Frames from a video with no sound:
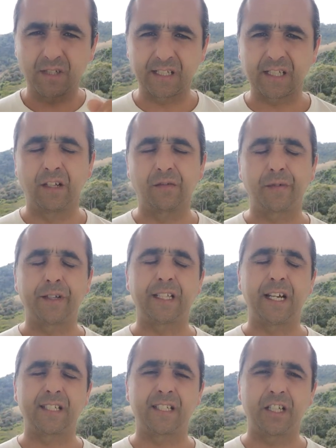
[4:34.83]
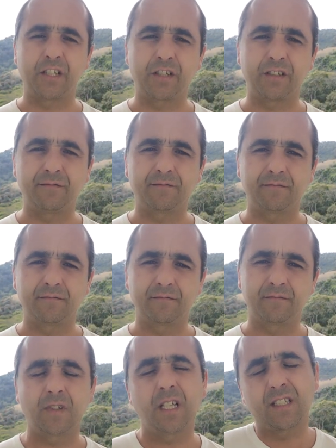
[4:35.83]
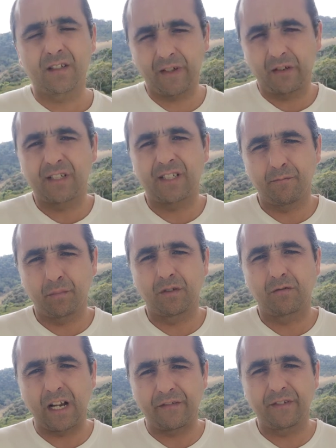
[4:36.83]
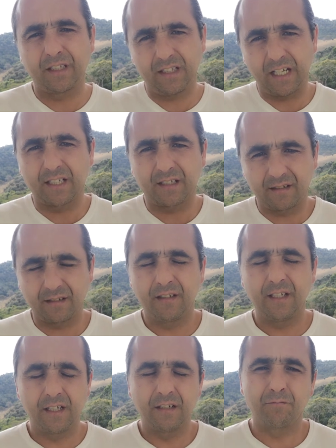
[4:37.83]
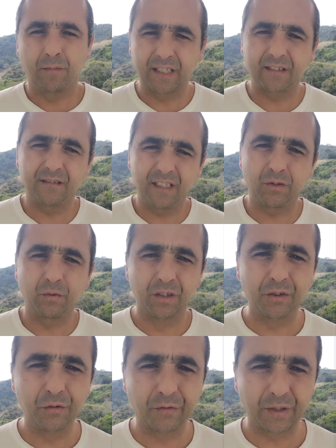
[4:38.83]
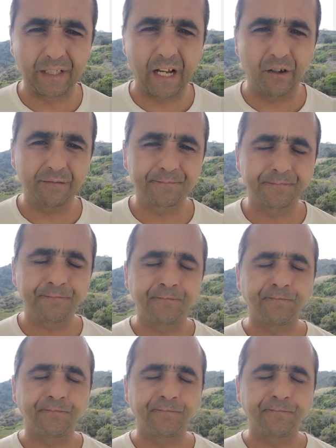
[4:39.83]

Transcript: Self-realization. It's a very simple graphic, yes, but it will do for now.